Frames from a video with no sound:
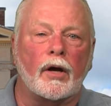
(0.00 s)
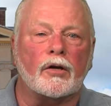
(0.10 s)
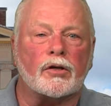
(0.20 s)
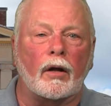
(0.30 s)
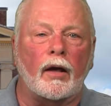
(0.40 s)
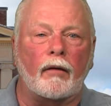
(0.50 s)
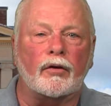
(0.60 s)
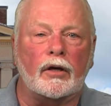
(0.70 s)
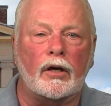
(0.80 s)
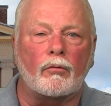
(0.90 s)
shall have
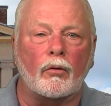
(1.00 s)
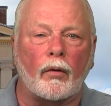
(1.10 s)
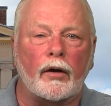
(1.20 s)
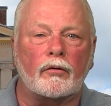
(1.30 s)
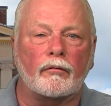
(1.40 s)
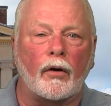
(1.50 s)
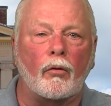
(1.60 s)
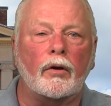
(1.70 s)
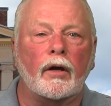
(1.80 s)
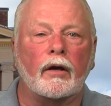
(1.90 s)
the equal right to
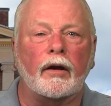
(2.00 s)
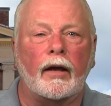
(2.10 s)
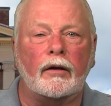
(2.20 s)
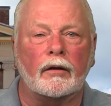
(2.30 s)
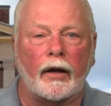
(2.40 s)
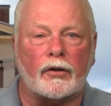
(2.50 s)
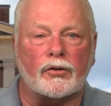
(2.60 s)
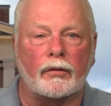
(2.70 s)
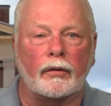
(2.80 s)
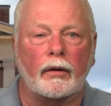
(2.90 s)
vote in any
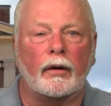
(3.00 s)
election.